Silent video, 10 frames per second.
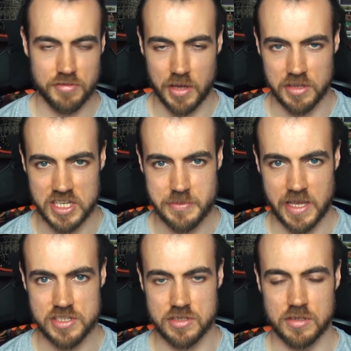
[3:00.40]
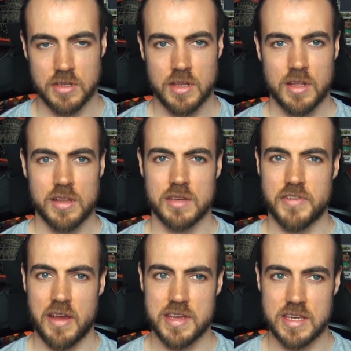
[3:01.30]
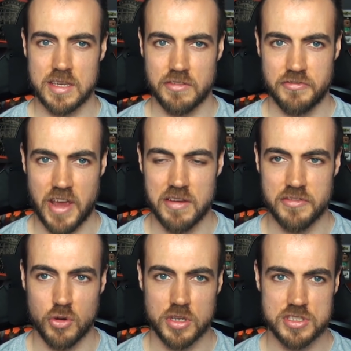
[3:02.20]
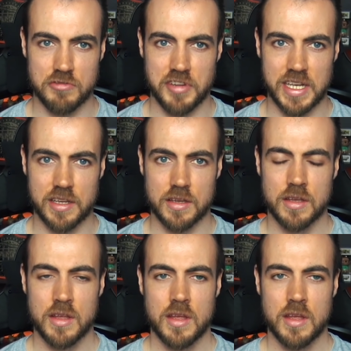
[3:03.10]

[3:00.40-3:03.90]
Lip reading: throughout the expansion. Very, very focused on raiding.